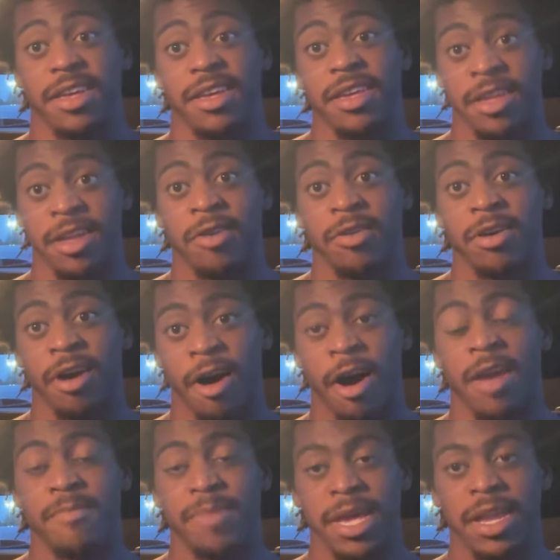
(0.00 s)
you know, your
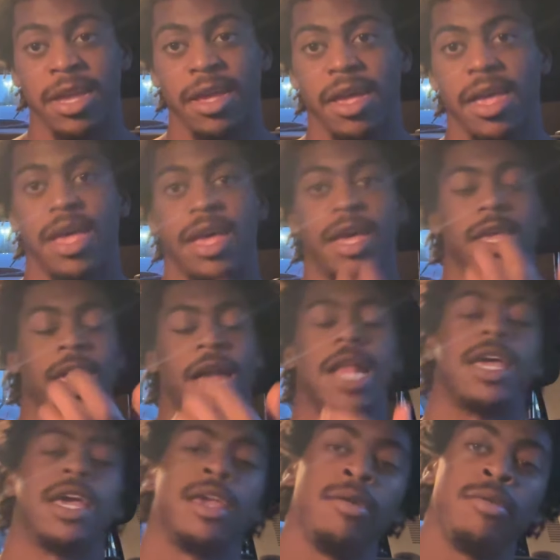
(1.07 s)
heart beating, you got to
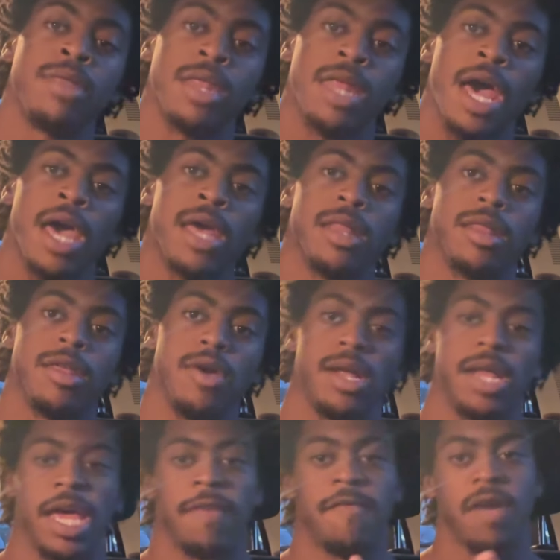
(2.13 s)
get used to that so you can
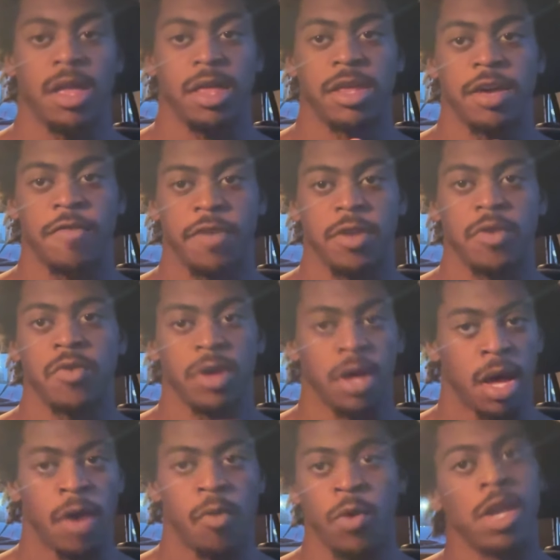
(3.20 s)
take advantage of it
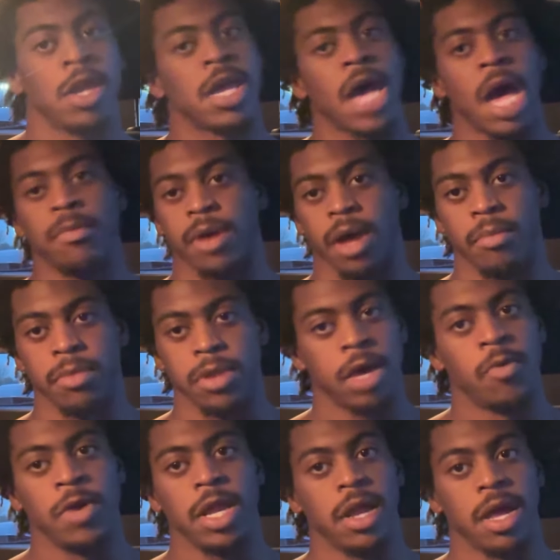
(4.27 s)
uh, when the time comes and
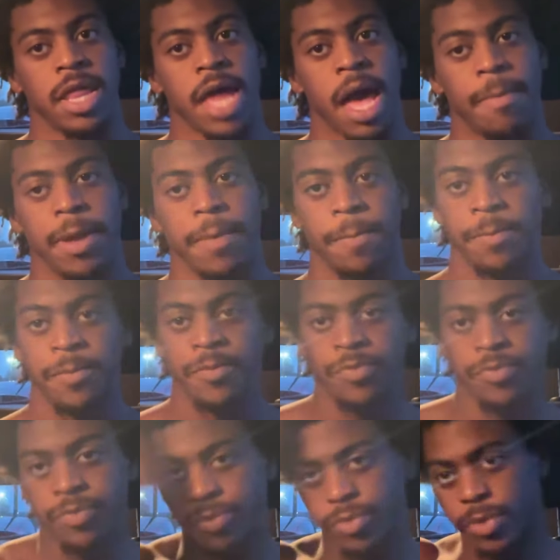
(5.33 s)
when it does happen.
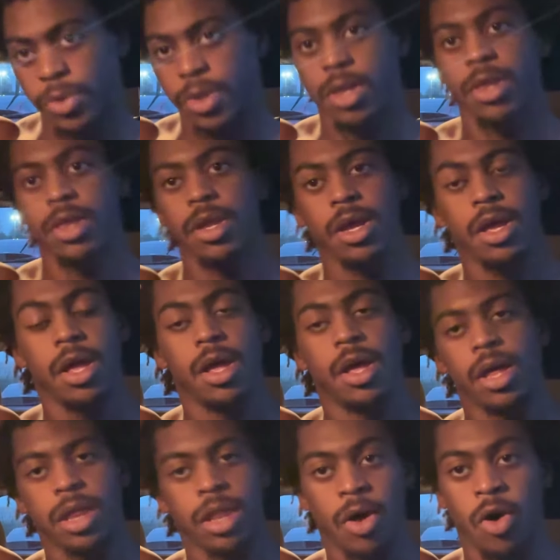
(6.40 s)

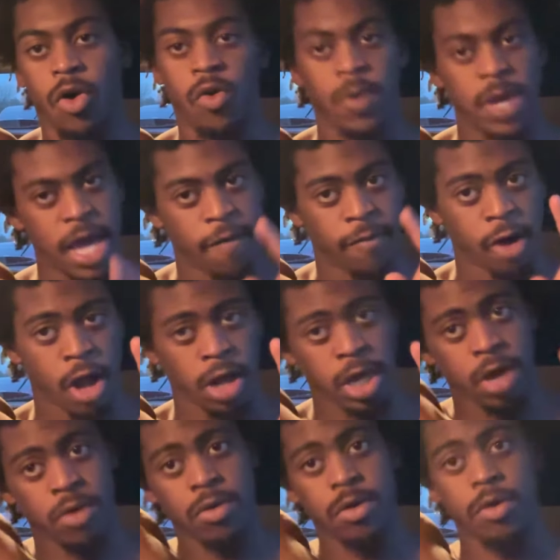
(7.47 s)
So we have
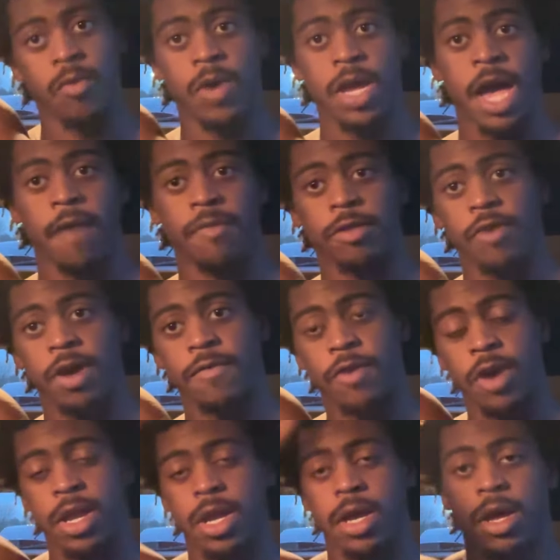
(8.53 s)
cardio, we have strength
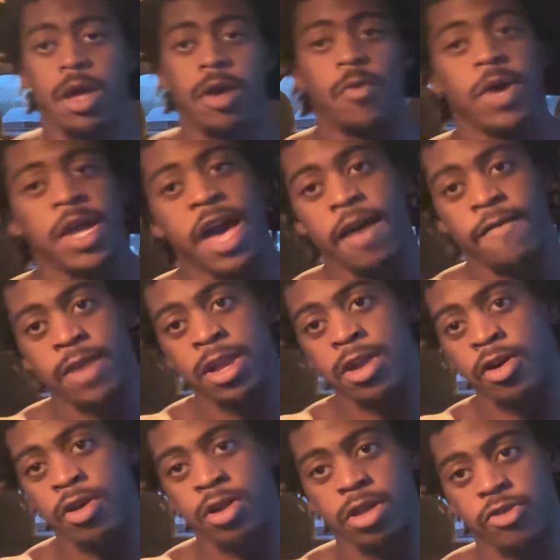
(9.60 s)
training, we have
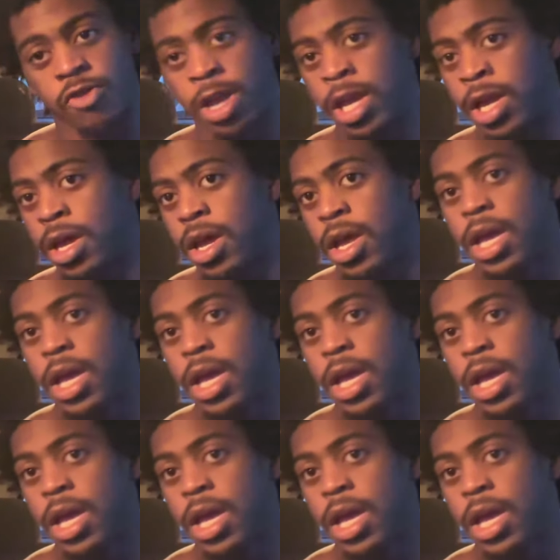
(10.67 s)
endurance training.